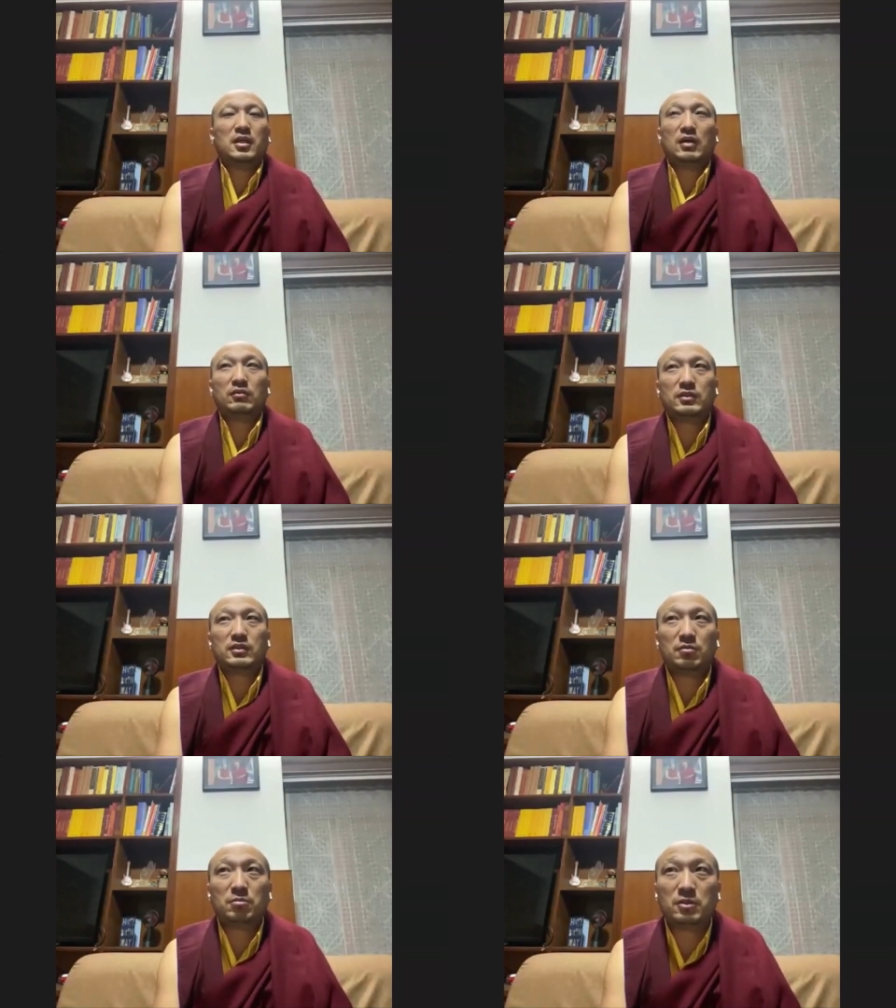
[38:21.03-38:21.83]
I was
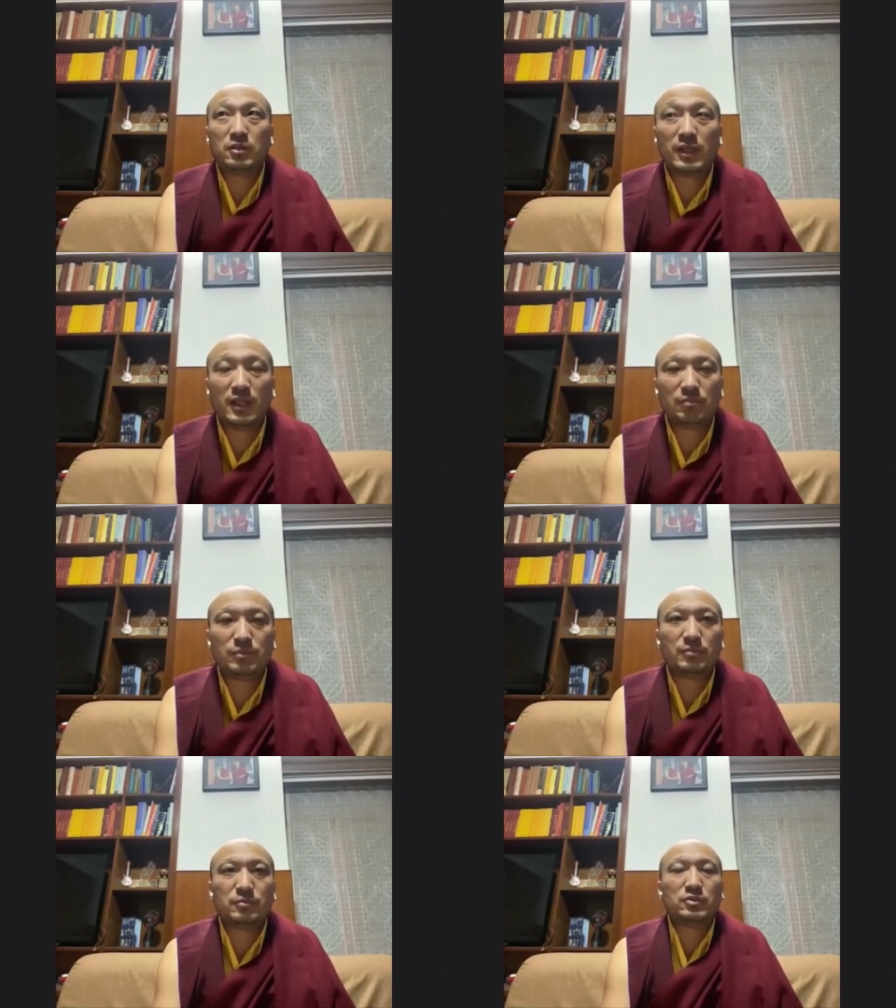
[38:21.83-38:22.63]
able to help
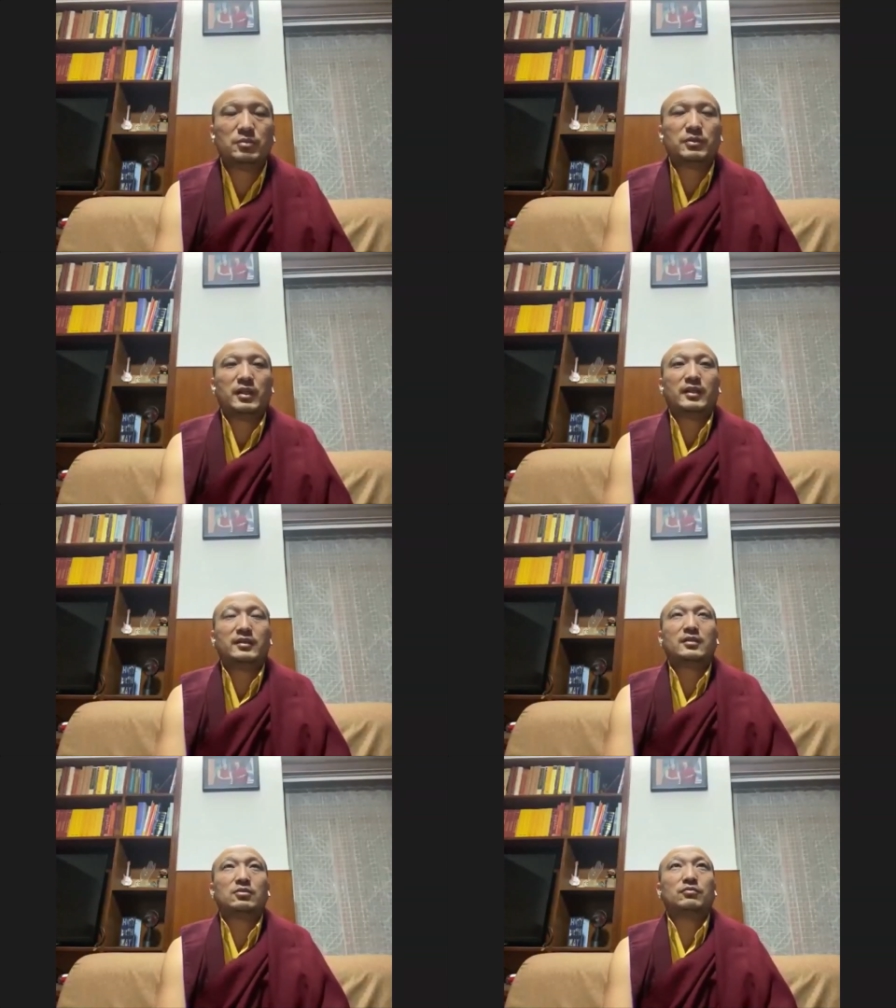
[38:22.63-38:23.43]
them. So something like
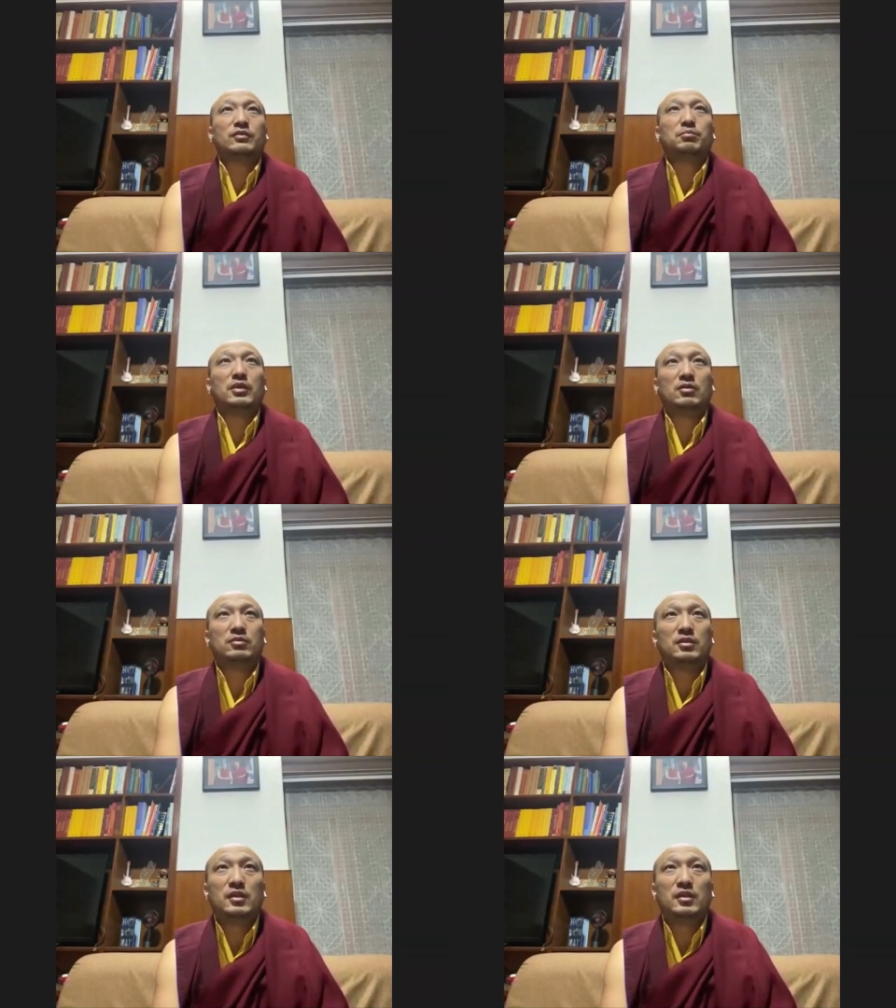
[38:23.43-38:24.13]
that, you feel proud.